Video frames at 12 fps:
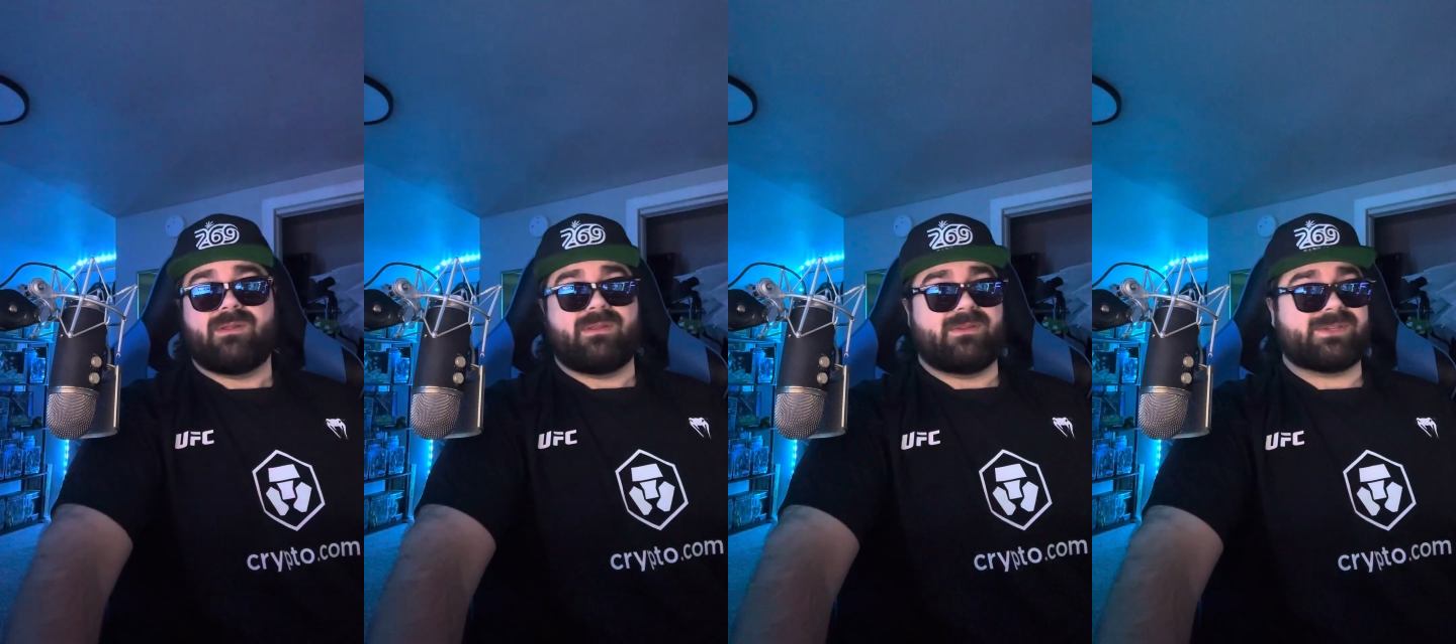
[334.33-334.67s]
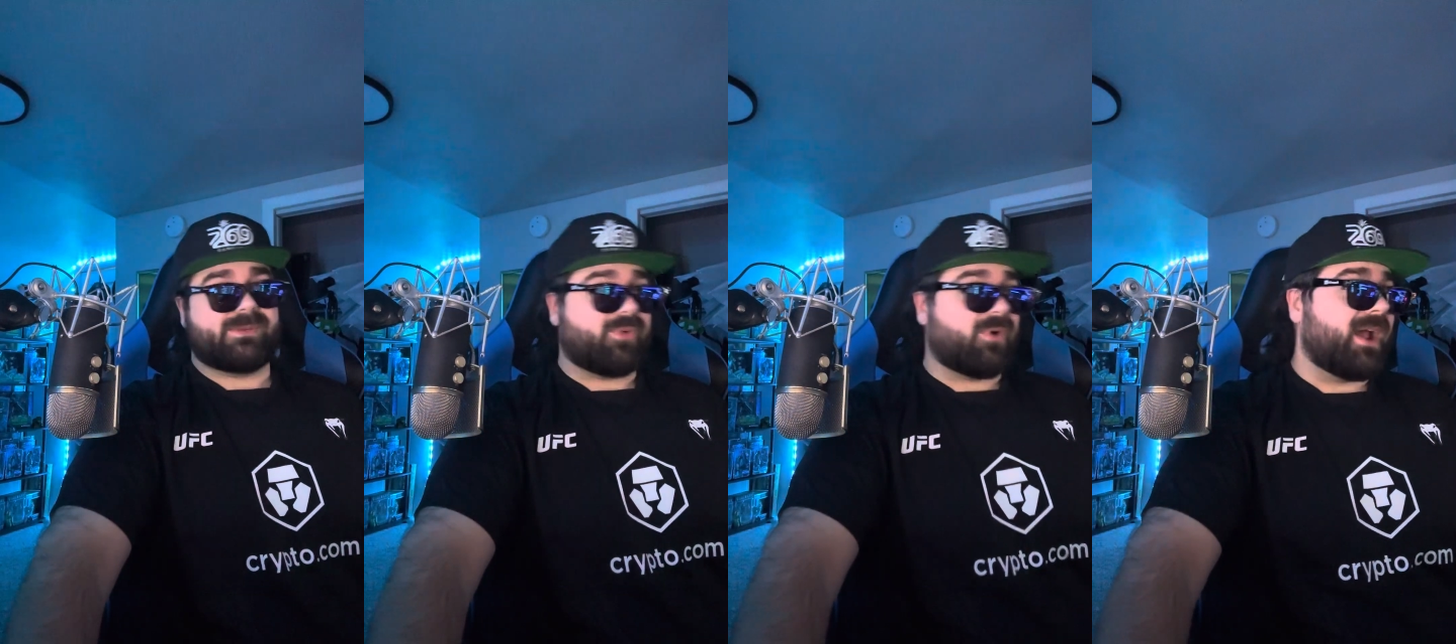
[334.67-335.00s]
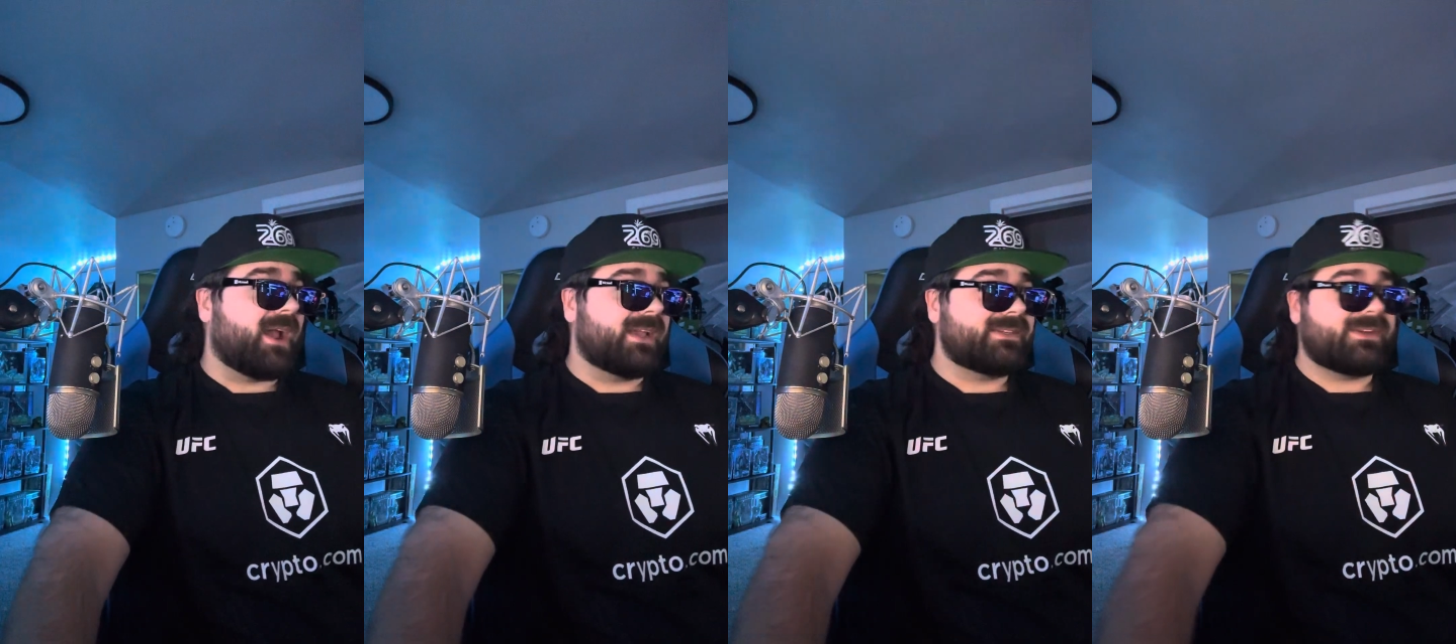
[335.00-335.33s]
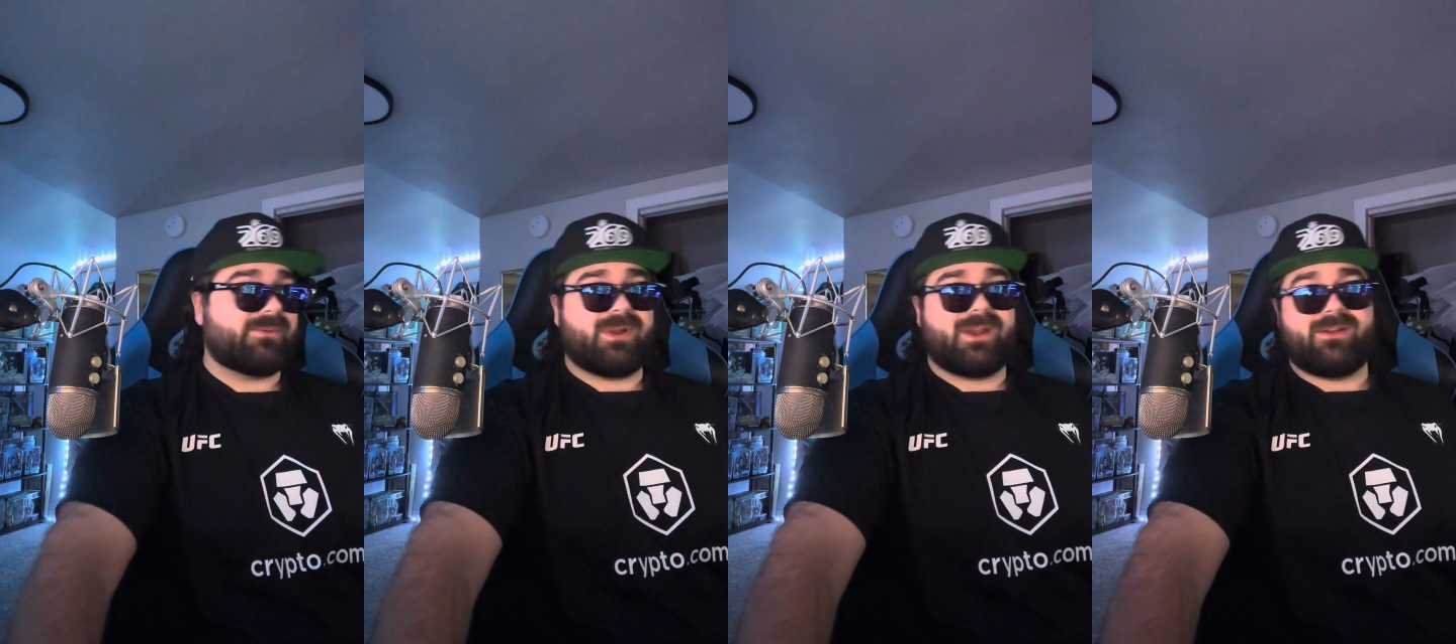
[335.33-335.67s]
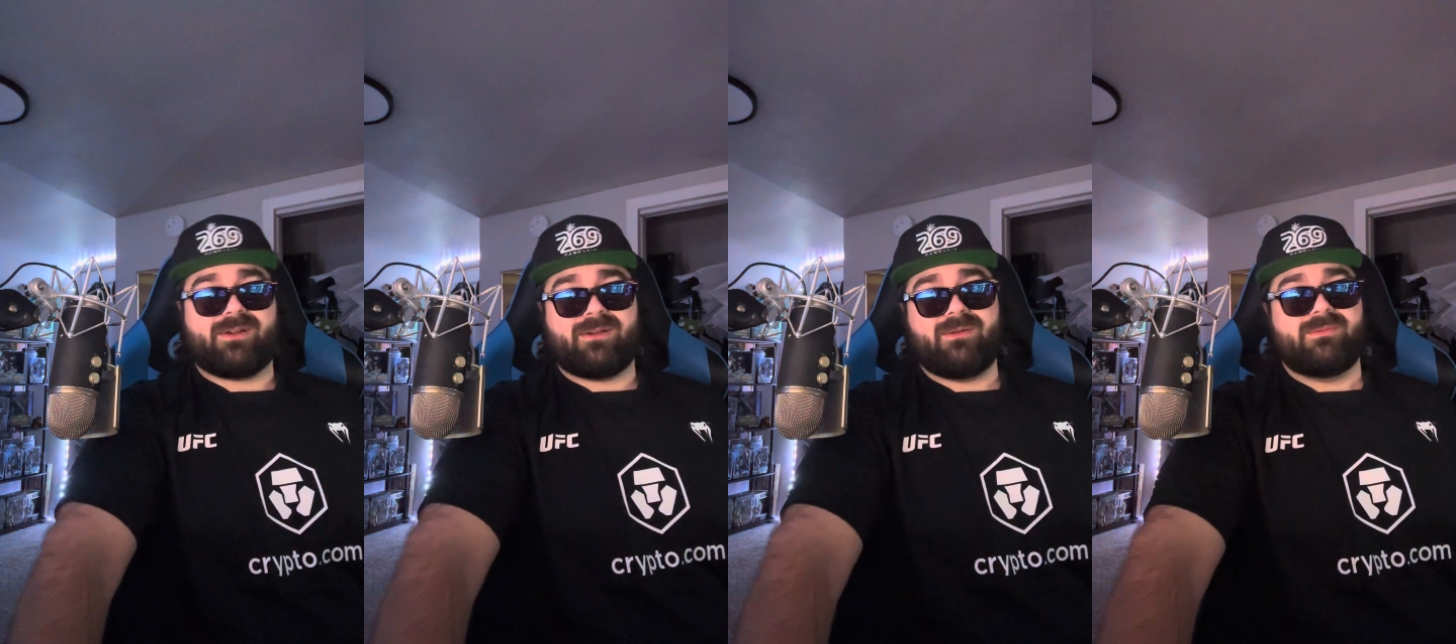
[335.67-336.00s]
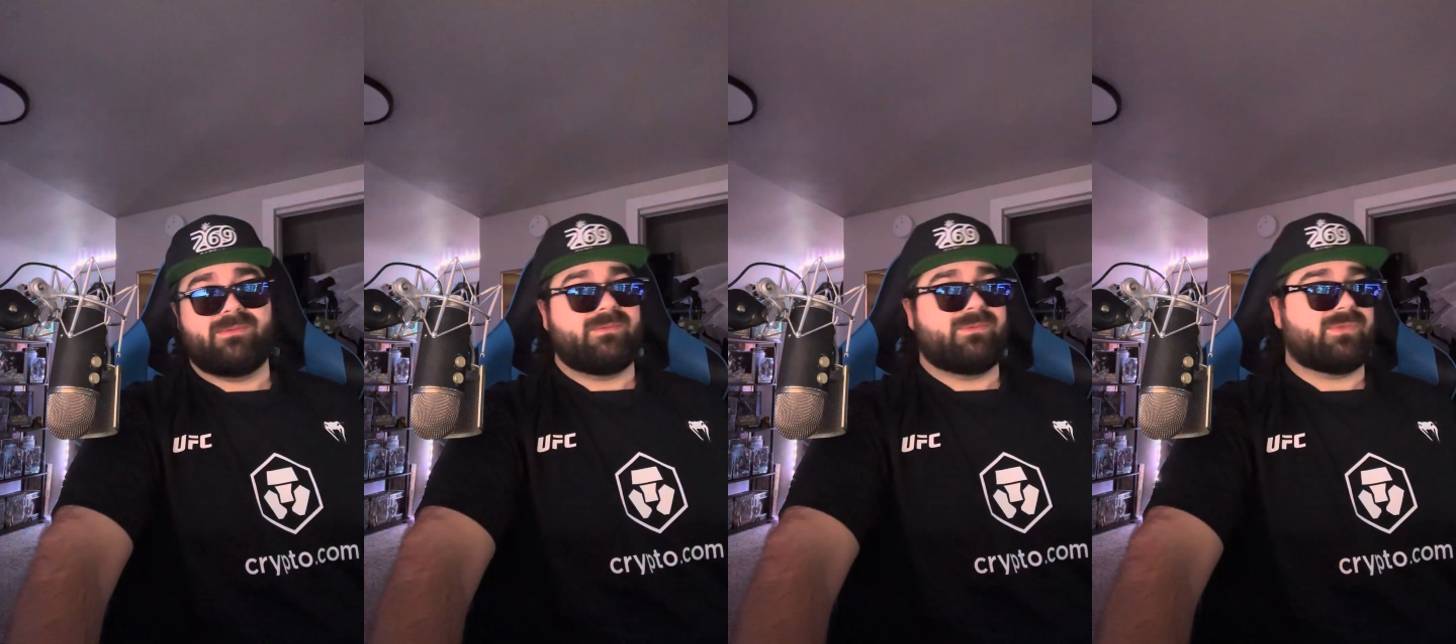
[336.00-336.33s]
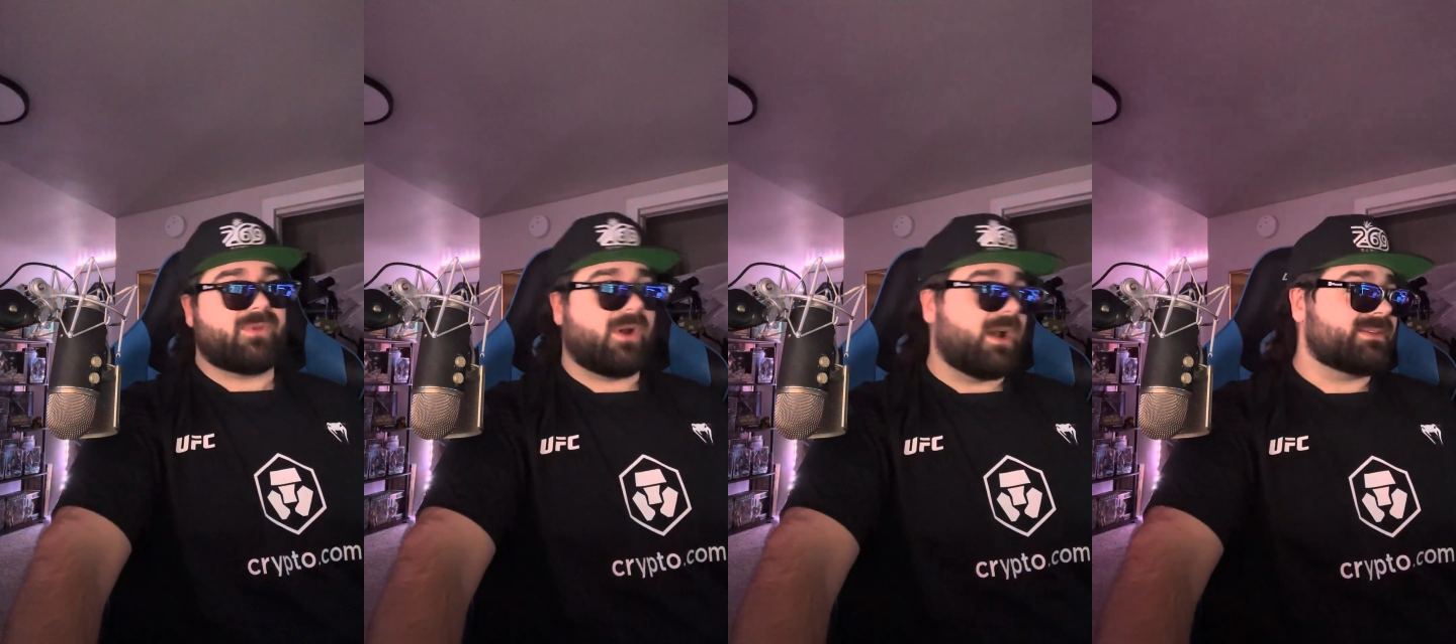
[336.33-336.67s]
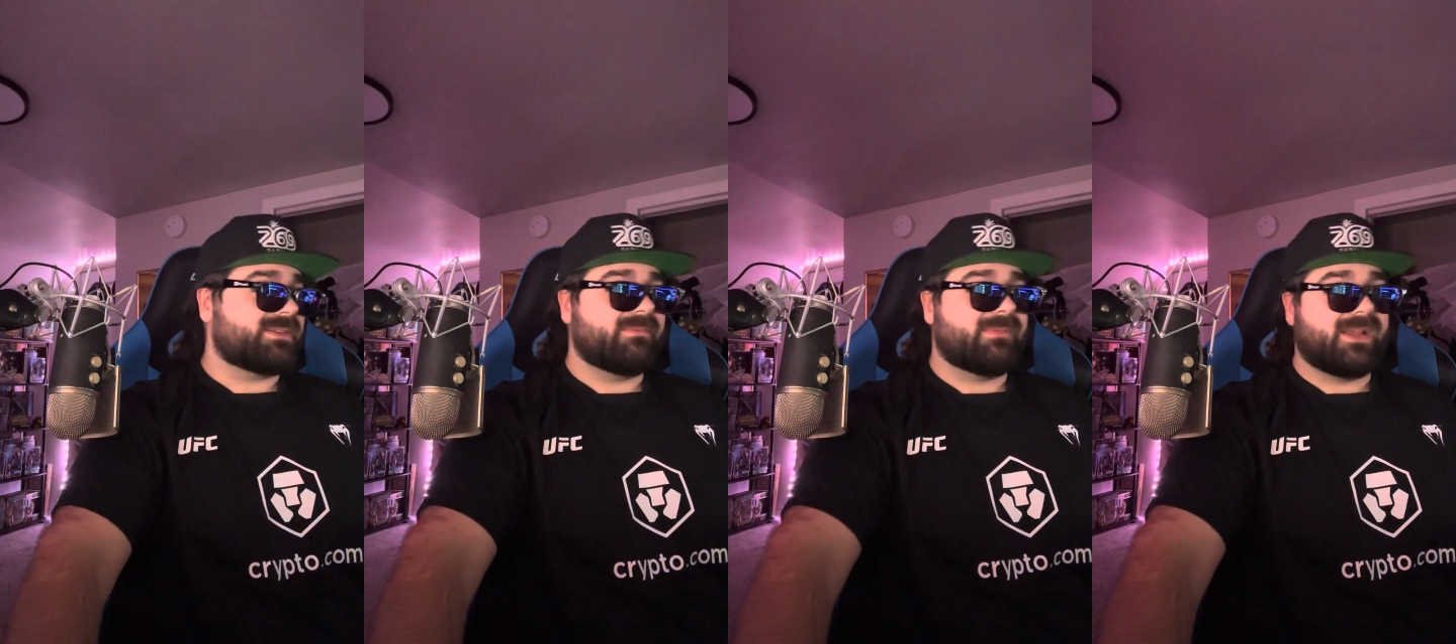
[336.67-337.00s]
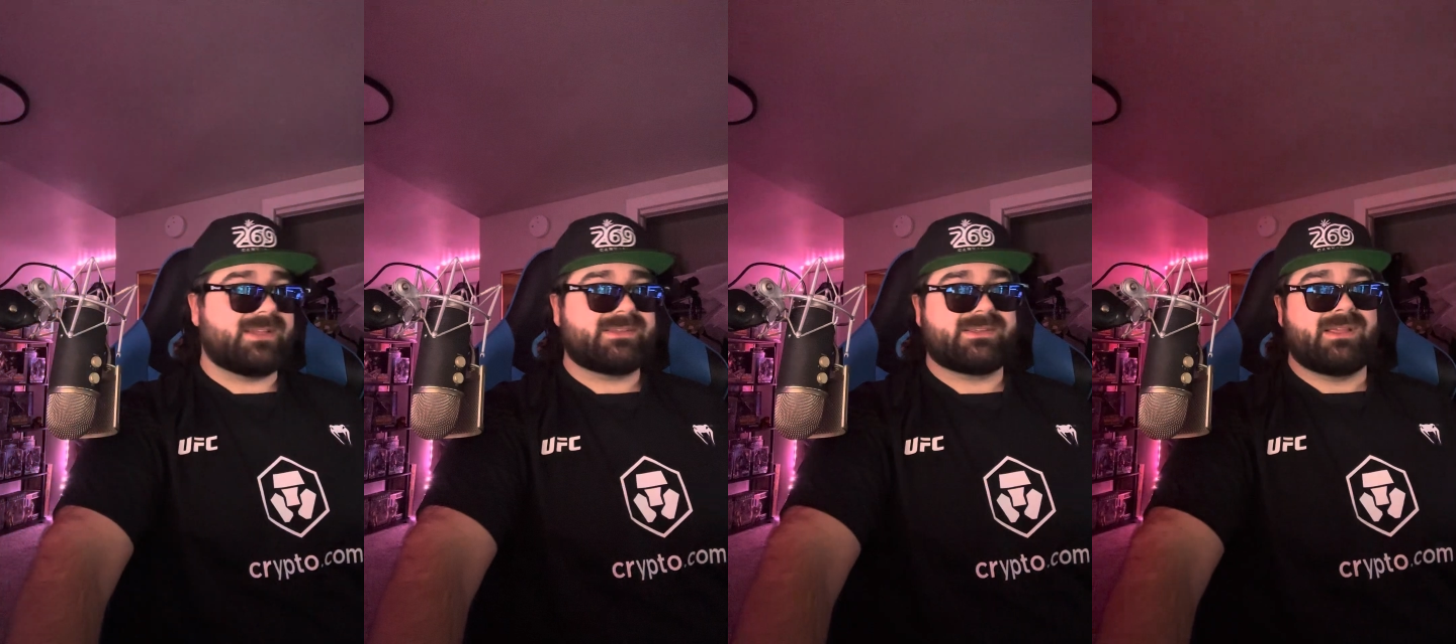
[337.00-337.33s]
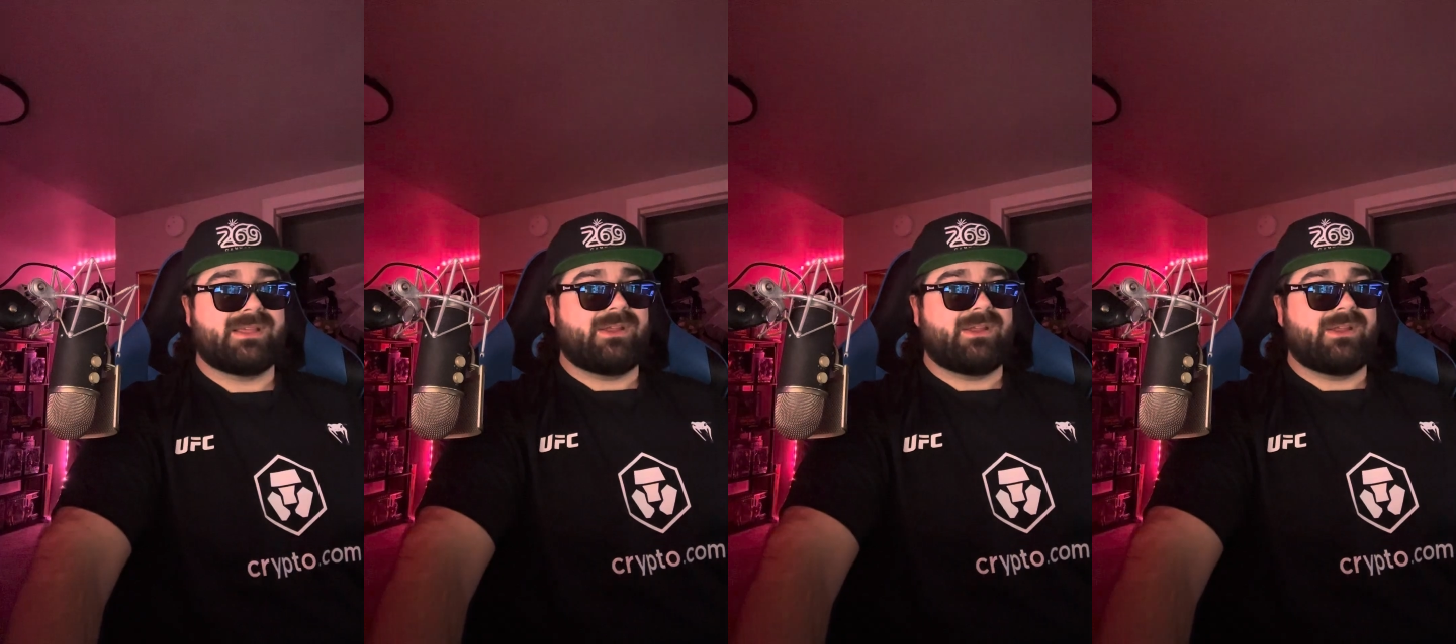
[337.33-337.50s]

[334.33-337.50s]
Surprised De Ridder, throw out some nice